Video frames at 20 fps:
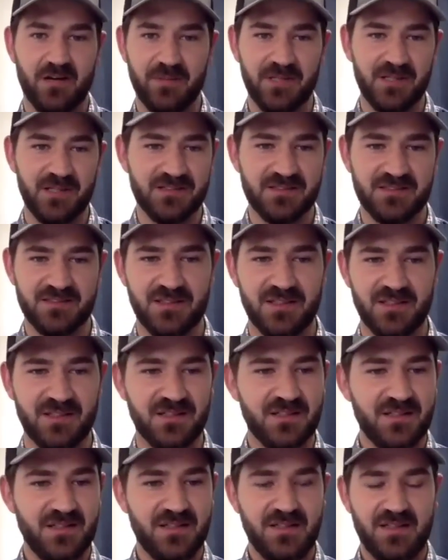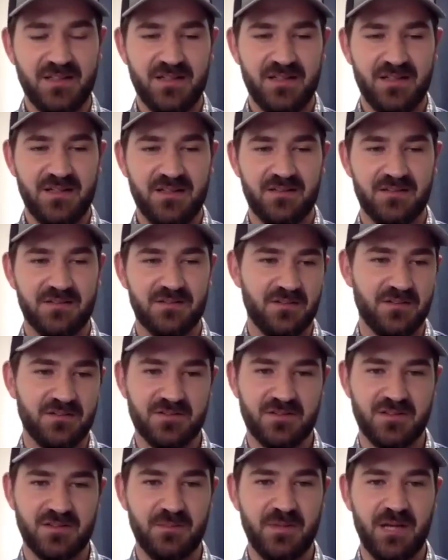I mean, it's
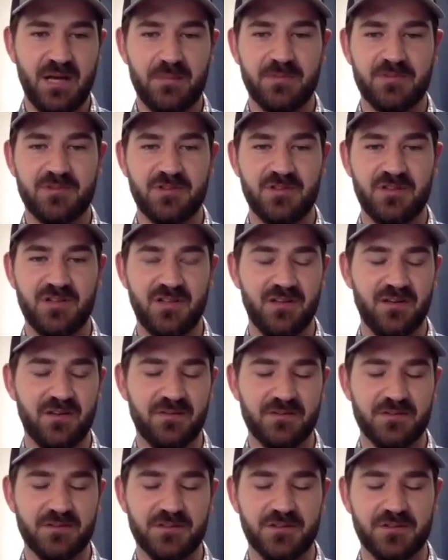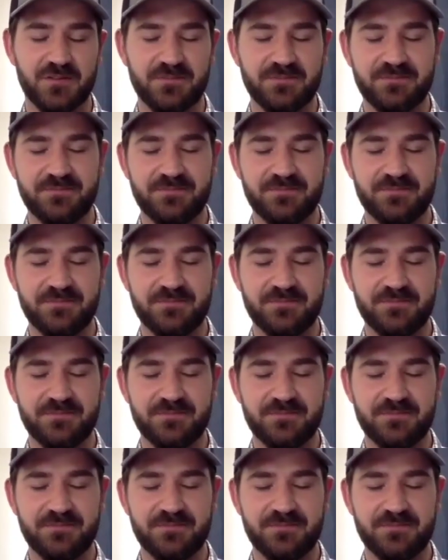there's going to be opportunity there for sure.